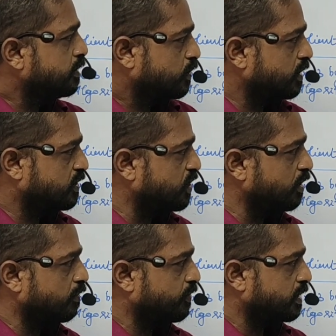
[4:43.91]
Sorry,
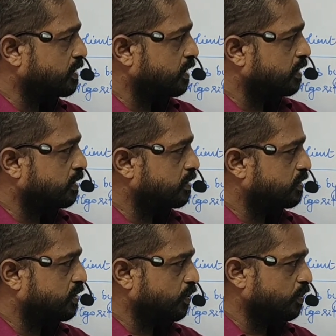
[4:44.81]
g of x.
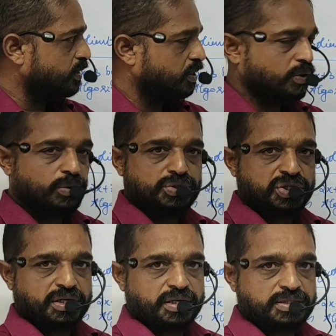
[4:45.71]
So the
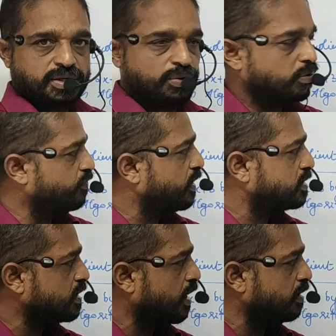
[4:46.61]
quotient is q of
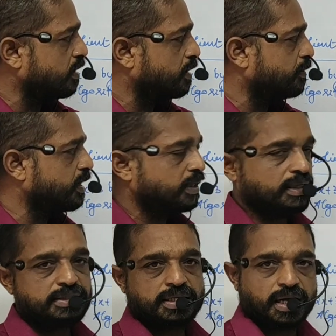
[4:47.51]
x and the remainder
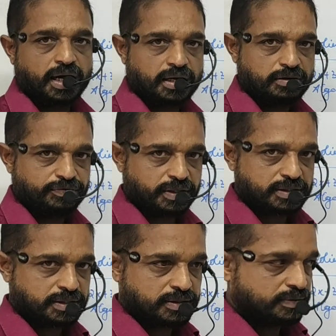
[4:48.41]
is r of
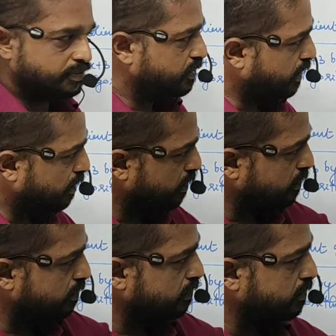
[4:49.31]
x. Then